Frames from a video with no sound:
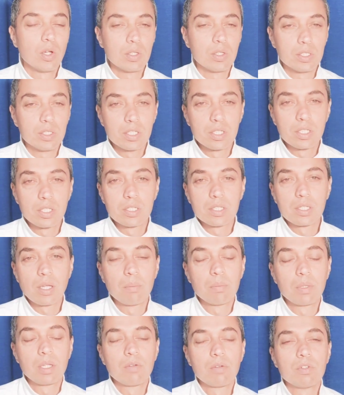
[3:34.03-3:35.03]
This is
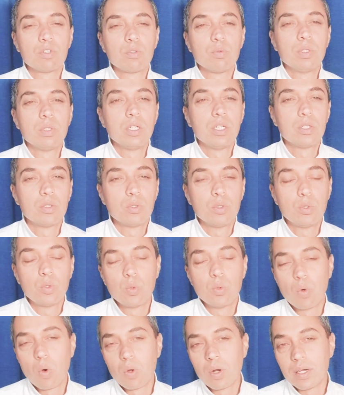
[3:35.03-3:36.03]
something which we need to do
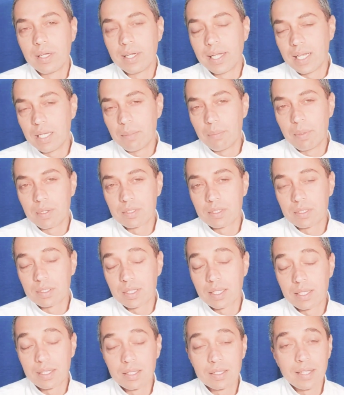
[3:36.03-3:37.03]
on a daily basis.
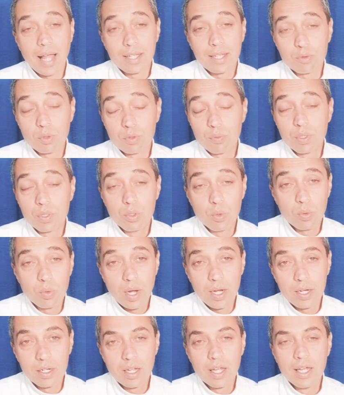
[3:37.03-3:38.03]
That's what we do,
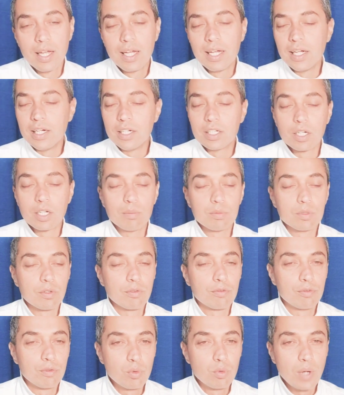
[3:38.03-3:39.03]
right? In terms of
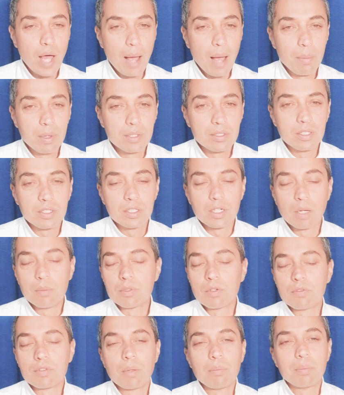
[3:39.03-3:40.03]
food habits, in terms of
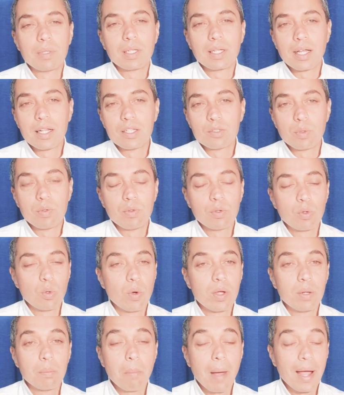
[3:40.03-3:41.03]
something else, when you go
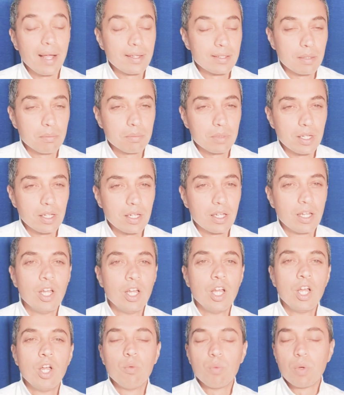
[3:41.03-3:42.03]
and buy something,
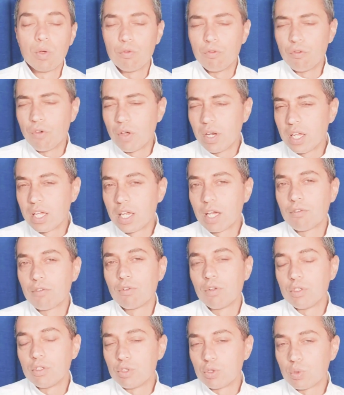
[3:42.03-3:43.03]
we are very careful
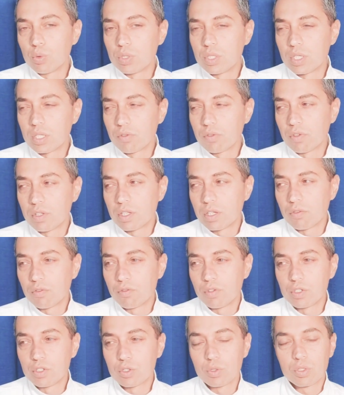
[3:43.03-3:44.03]
in choosing whether we
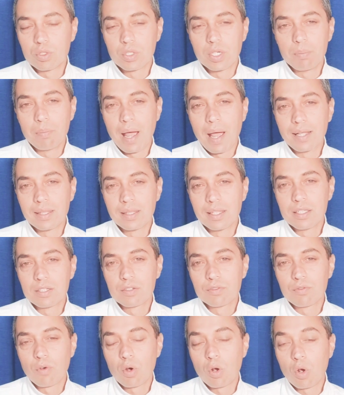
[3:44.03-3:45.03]
should buy this
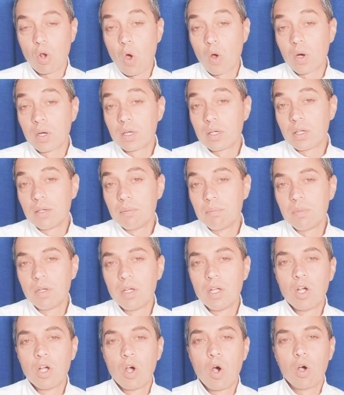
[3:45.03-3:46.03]
for long term,
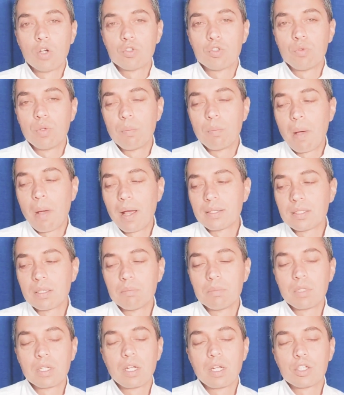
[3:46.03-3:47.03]
or should we buy
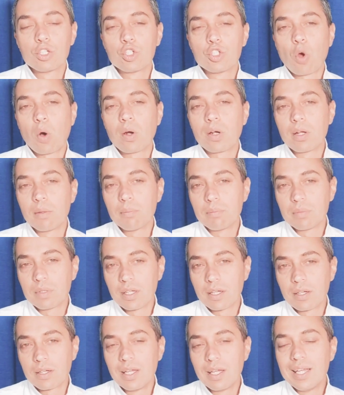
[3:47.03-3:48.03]
something in a short term thing.
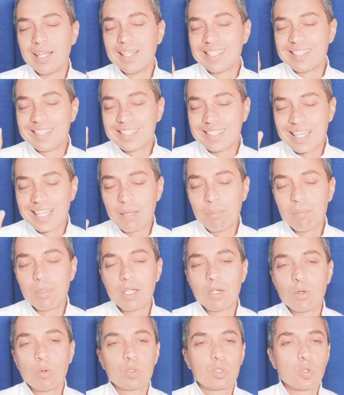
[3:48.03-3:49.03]
Same thing
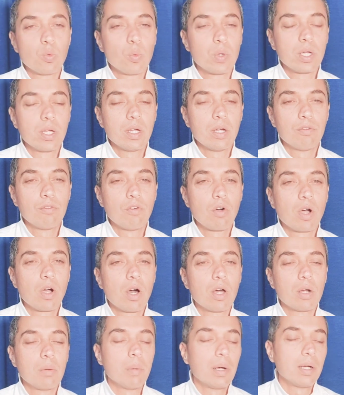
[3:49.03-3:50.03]
goes over here for
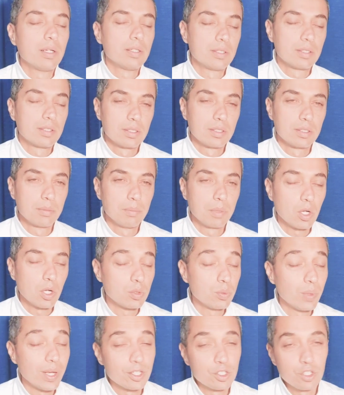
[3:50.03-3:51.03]
karmas, because
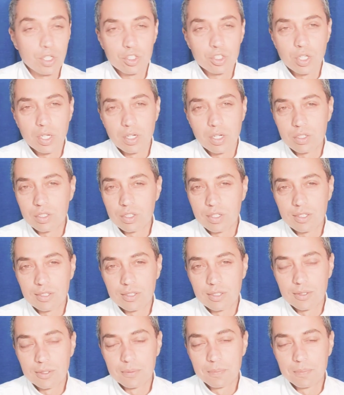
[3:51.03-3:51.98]
we're exchanging energies.